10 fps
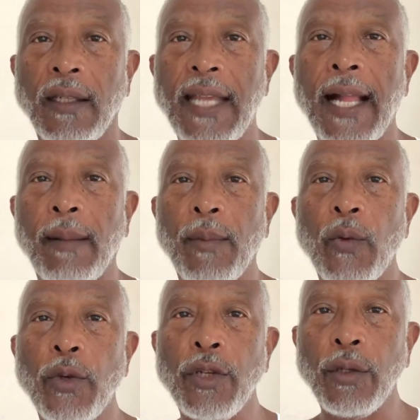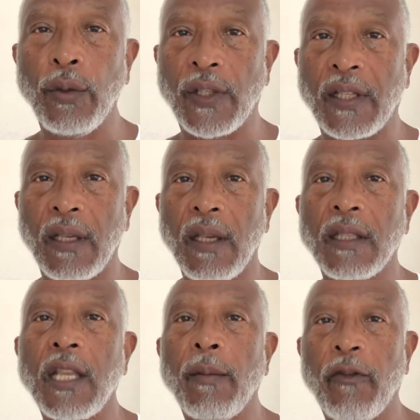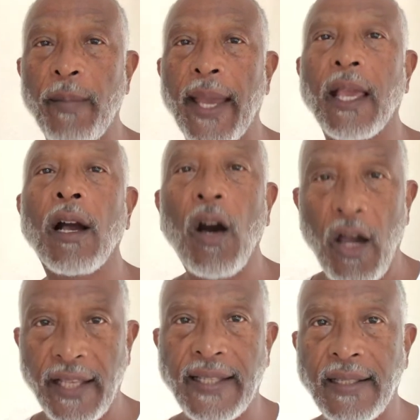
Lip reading: to help me reduce some of my costs.